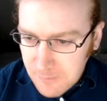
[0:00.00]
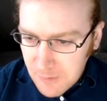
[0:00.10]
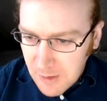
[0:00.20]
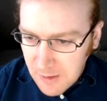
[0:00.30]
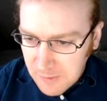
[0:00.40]

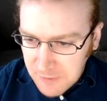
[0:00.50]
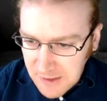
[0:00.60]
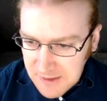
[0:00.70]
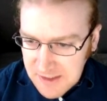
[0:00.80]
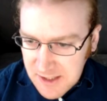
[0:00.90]
If I
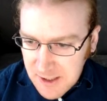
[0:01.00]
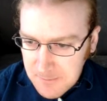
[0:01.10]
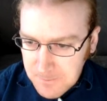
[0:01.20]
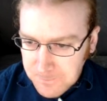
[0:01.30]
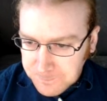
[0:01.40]

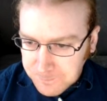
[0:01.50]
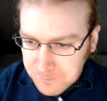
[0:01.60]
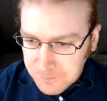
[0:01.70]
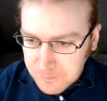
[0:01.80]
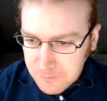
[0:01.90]
extend,
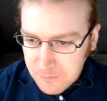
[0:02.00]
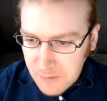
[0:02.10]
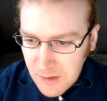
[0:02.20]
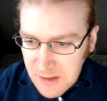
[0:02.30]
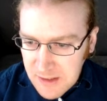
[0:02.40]

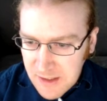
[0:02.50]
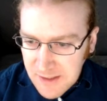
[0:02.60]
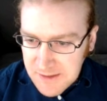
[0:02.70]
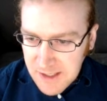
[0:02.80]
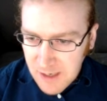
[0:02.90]
he
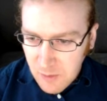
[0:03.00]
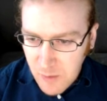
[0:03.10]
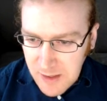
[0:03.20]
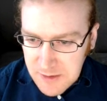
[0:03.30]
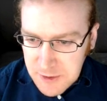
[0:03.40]
cuts, I
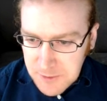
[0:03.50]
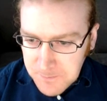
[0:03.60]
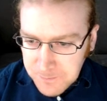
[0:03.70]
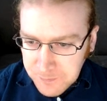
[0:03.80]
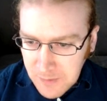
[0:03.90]
wedge,
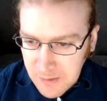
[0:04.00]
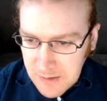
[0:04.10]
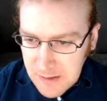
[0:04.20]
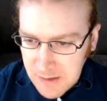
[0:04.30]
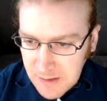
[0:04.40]

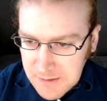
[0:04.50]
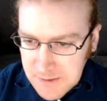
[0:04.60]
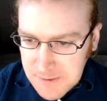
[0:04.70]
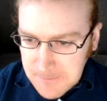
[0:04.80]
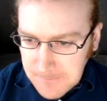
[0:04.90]
he cuts.